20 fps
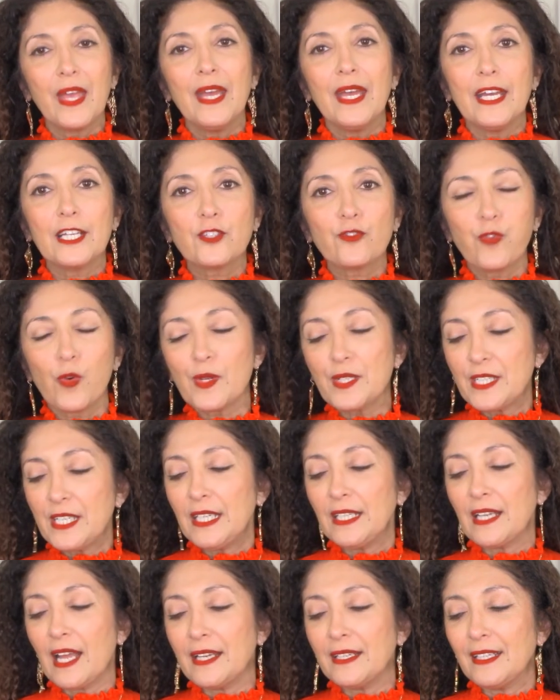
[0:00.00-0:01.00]
It's
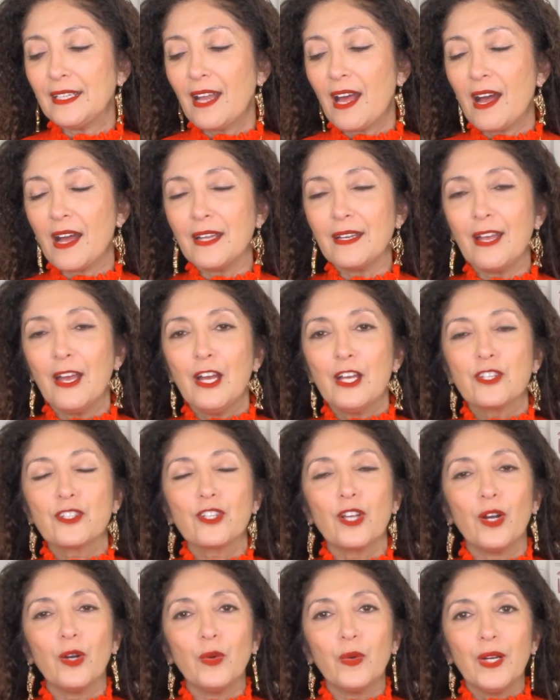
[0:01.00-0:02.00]
fourteen ninety-nine.
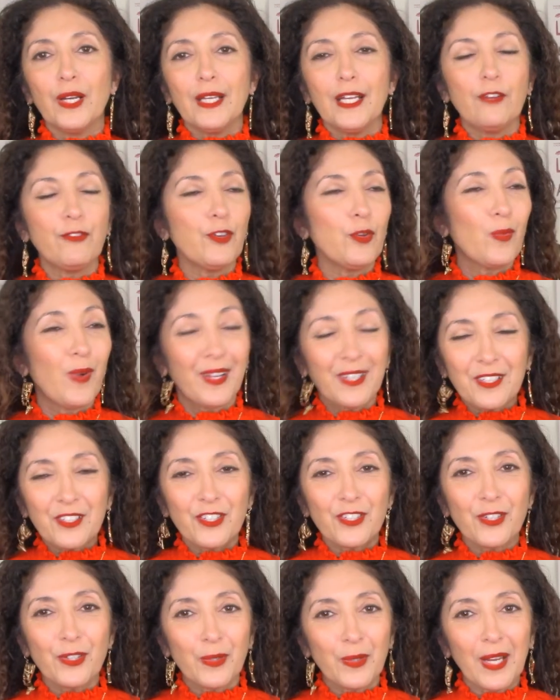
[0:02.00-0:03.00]
So if you wanted
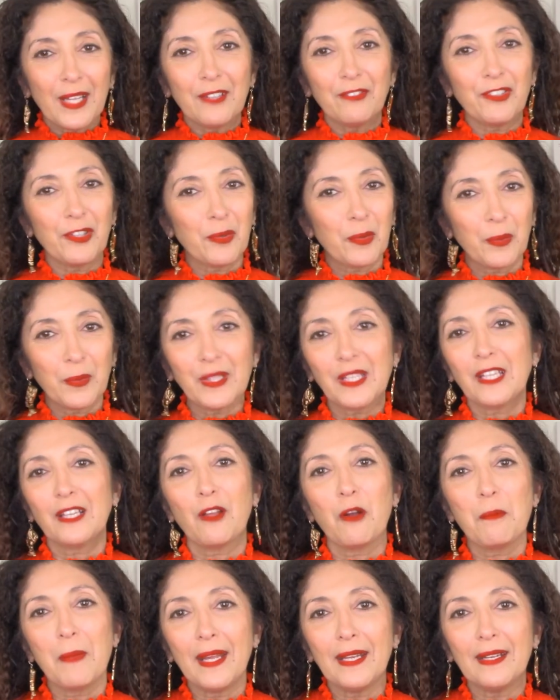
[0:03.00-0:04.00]
to, and if you were really
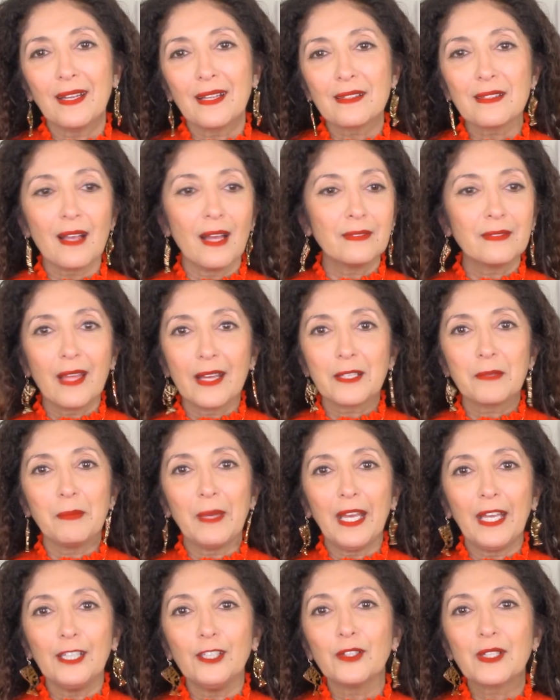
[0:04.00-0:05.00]
low maintenance, unlike
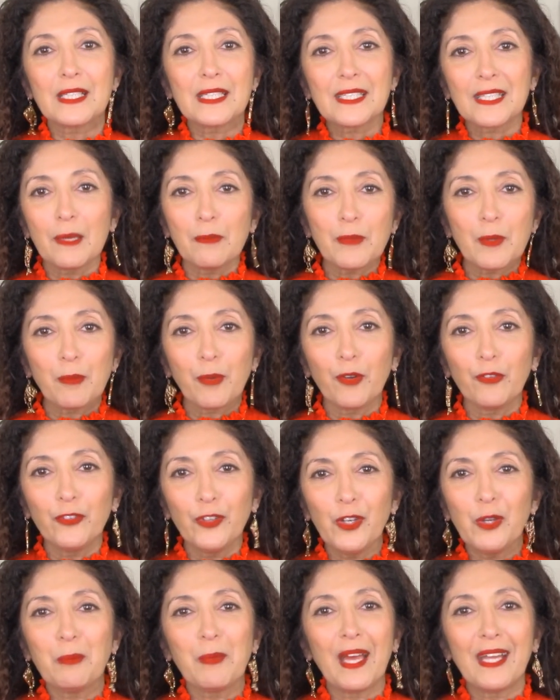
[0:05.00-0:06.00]
me, you could skip the
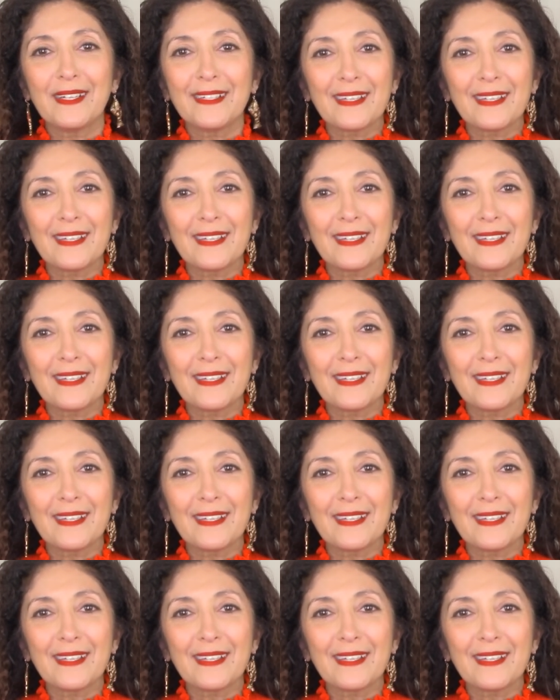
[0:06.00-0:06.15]
perfume and